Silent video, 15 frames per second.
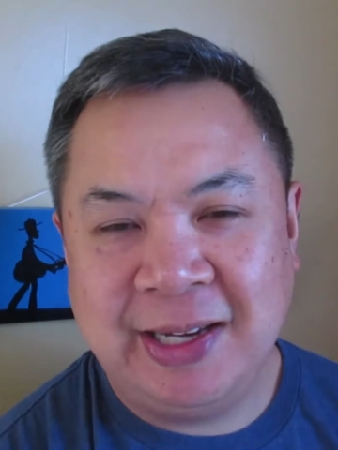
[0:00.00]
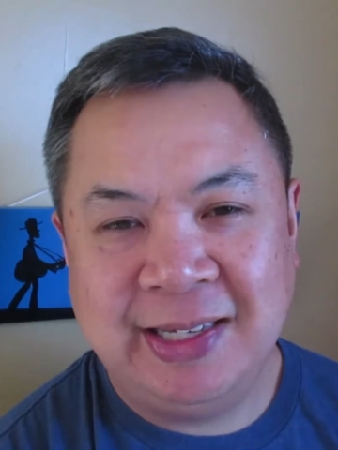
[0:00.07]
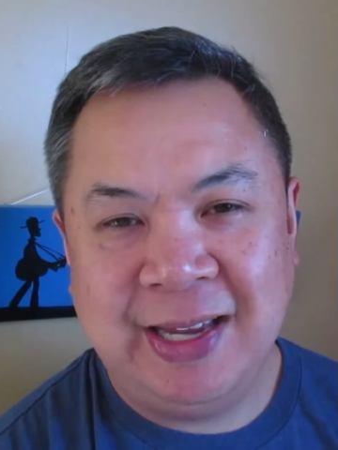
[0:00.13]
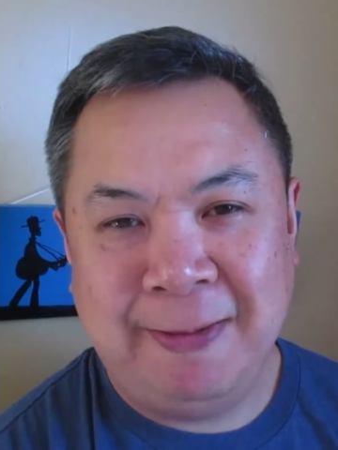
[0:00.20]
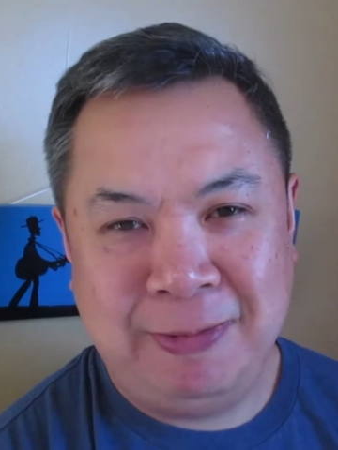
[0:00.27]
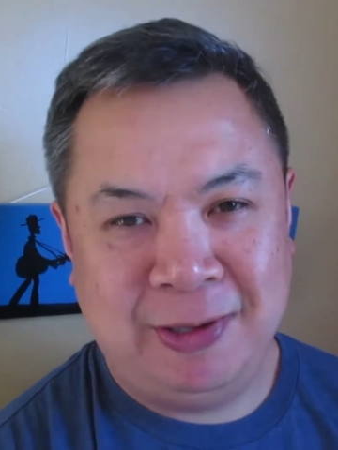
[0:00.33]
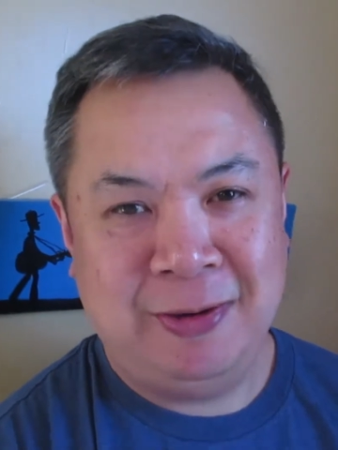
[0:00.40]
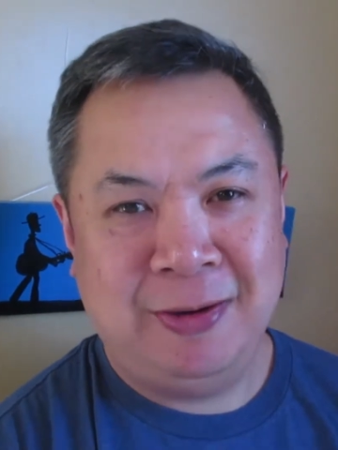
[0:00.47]

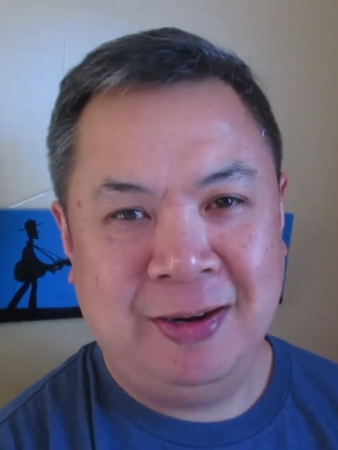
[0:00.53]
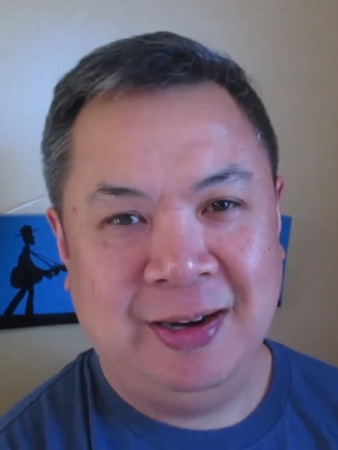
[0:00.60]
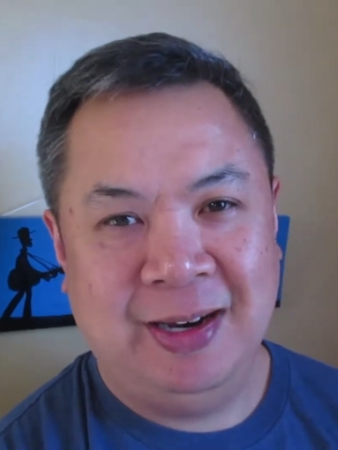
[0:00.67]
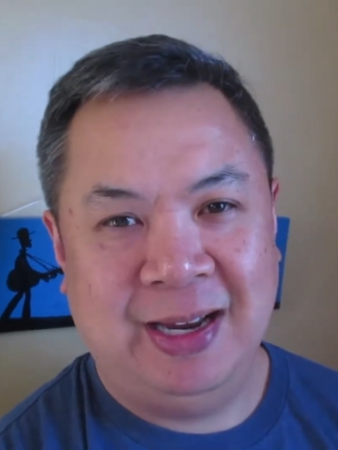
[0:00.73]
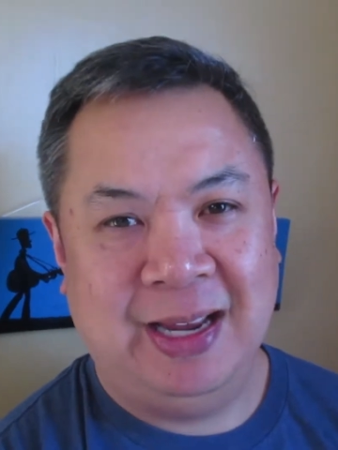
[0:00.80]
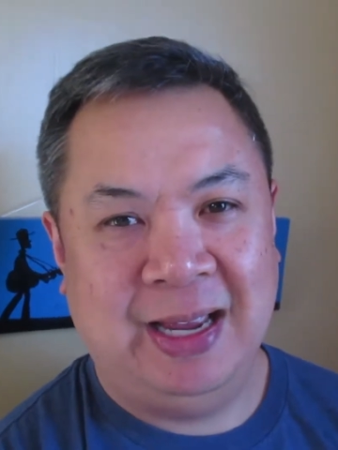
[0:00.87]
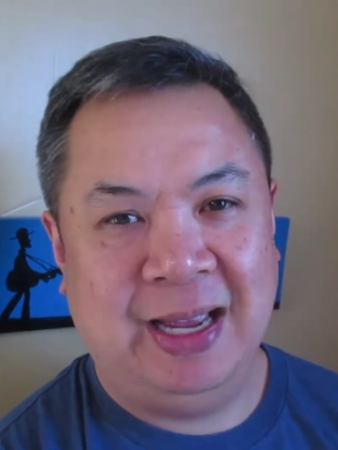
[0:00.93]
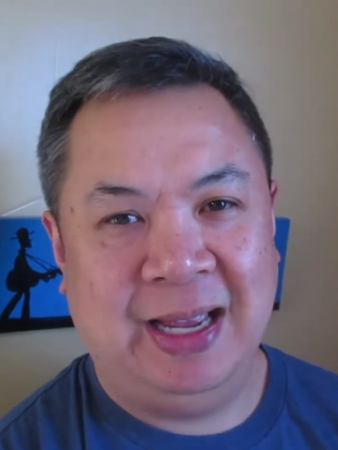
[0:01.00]
accept her,
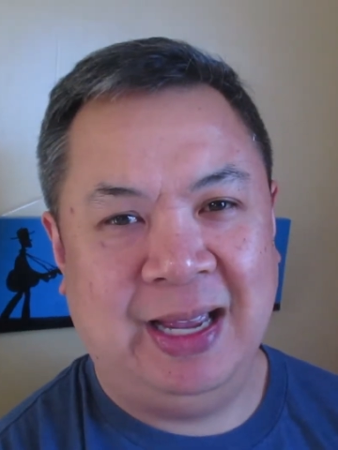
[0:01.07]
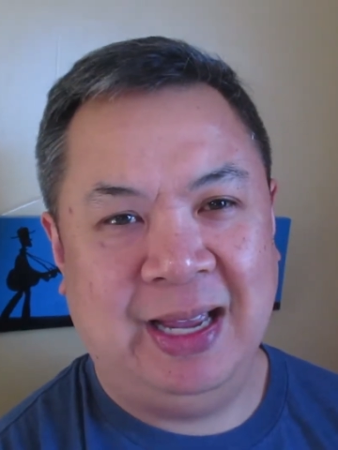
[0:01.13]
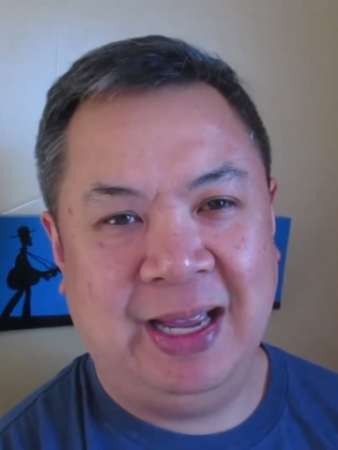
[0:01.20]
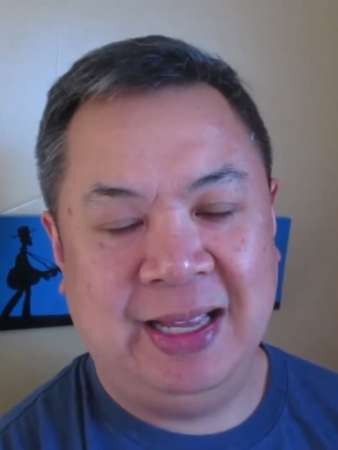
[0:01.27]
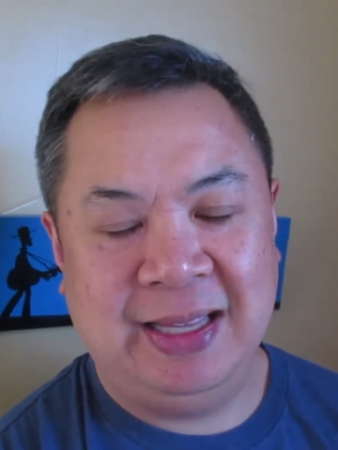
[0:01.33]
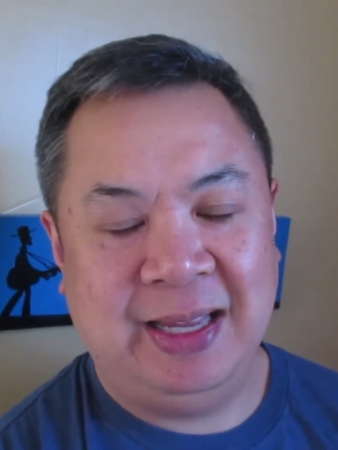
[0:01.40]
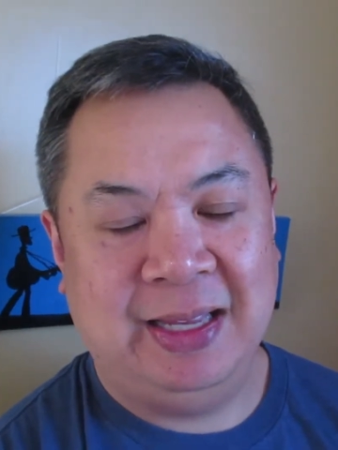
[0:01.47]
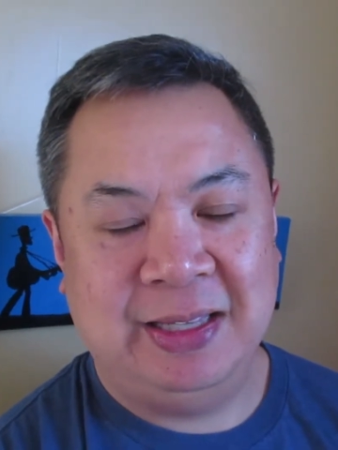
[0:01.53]

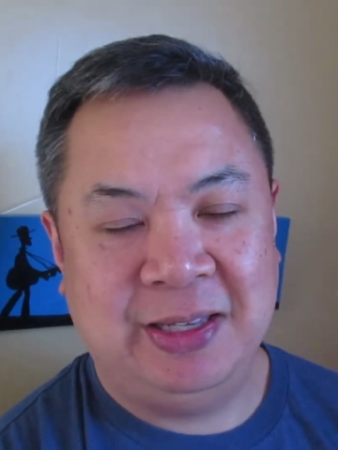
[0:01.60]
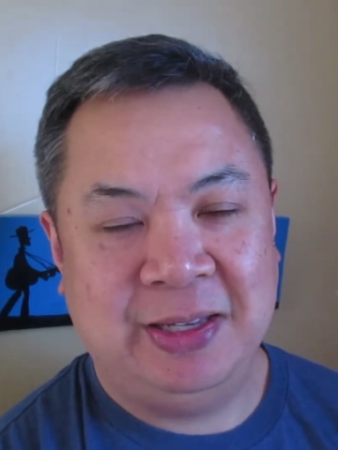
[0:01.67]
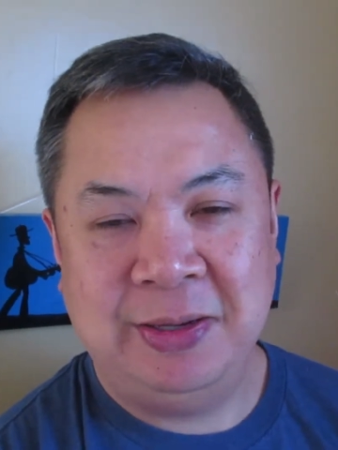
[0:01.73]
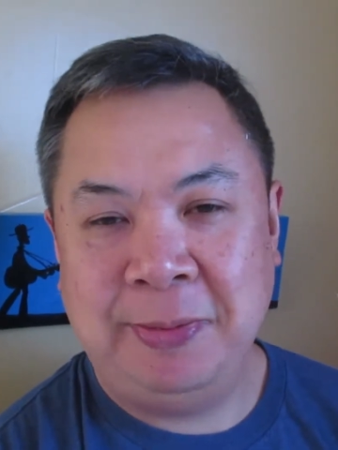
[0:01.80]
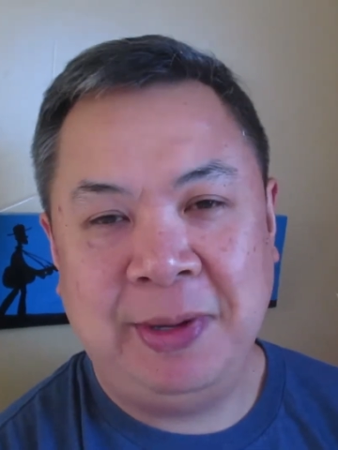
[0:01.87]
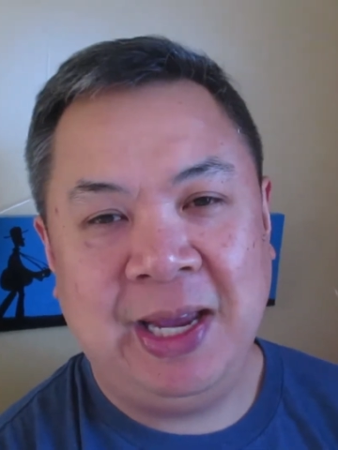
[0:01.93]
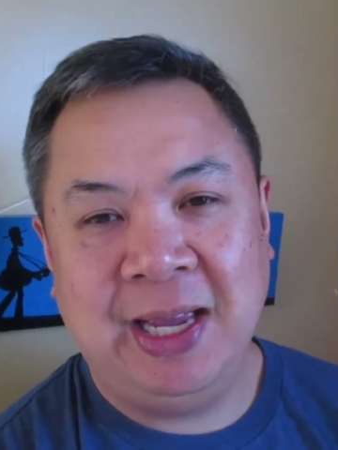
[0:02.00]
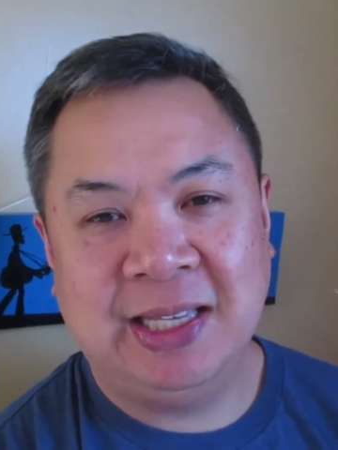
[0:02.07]
to
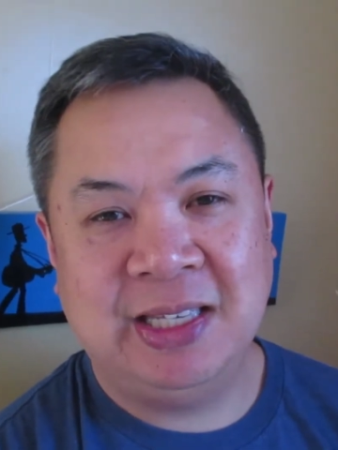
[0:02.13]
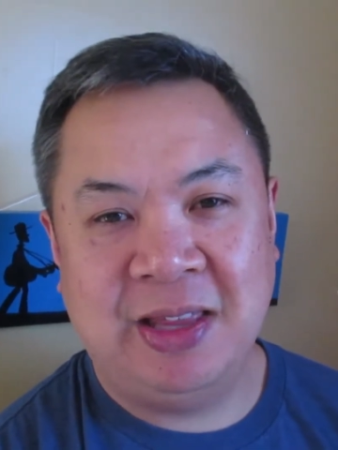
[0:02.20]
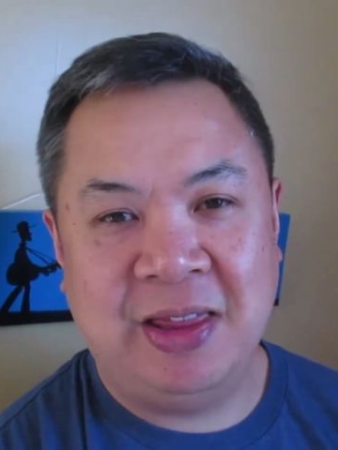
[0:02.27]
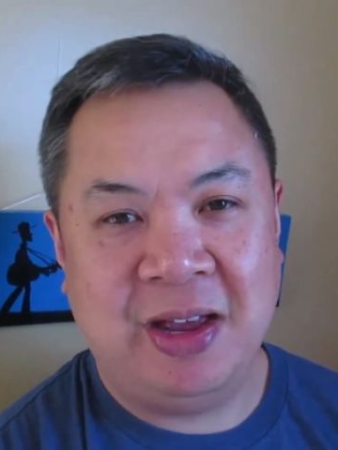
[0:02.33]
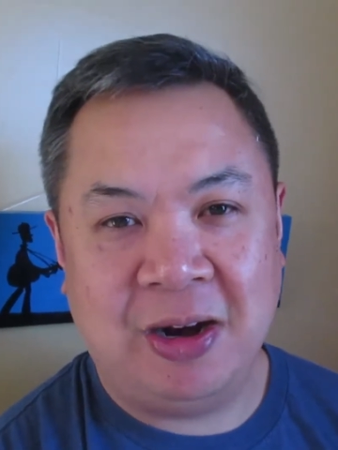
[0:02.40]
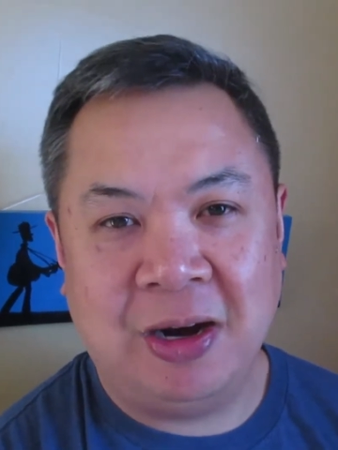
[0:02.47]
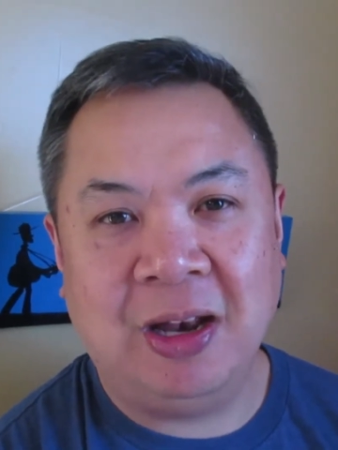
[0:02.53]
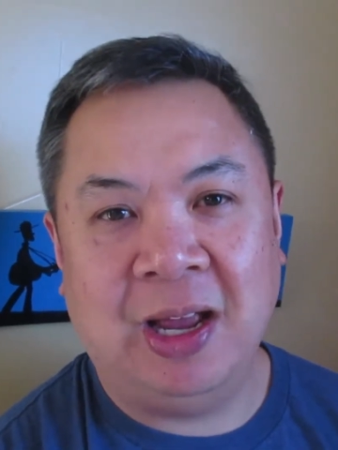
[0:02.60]
me it's
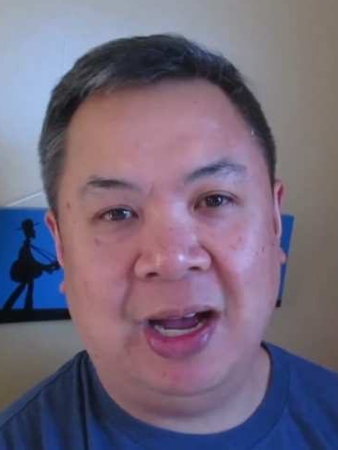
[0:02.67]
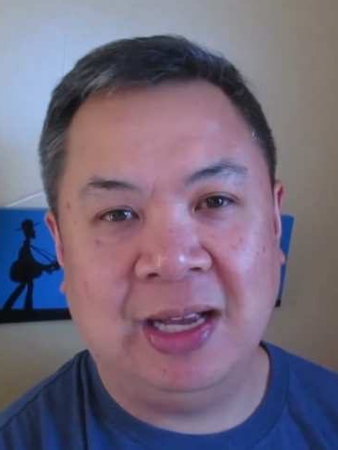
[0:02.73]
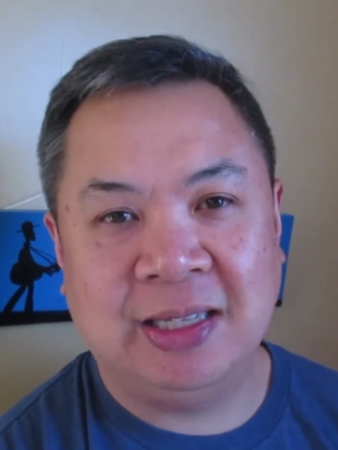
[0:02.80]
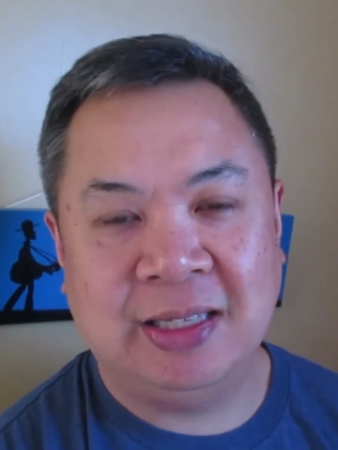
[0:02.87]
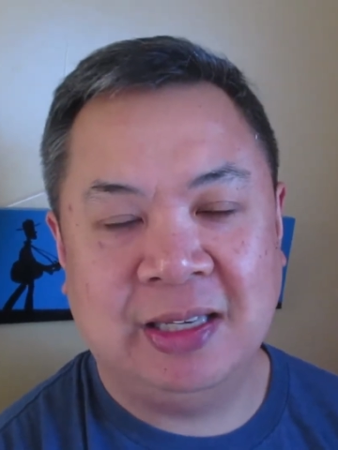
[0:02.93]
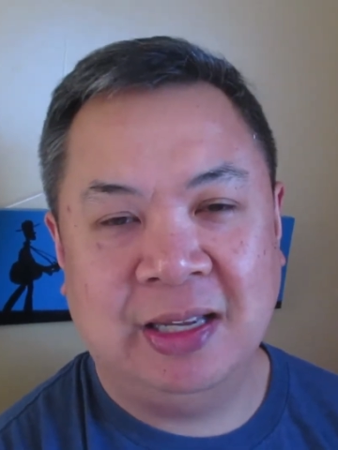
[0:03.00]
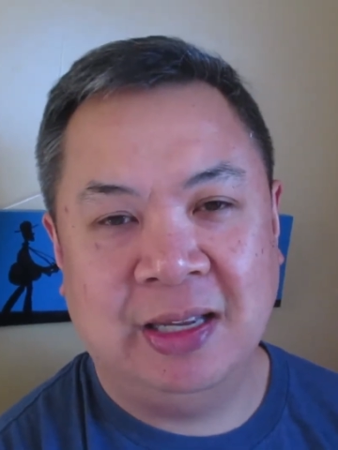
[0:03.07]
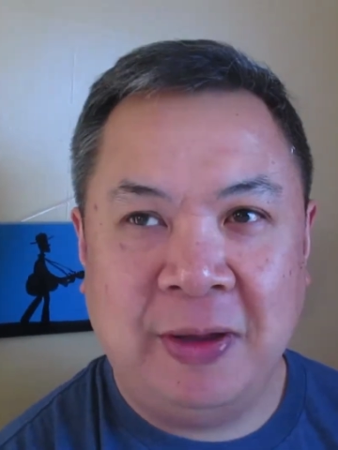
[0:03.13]
their loss.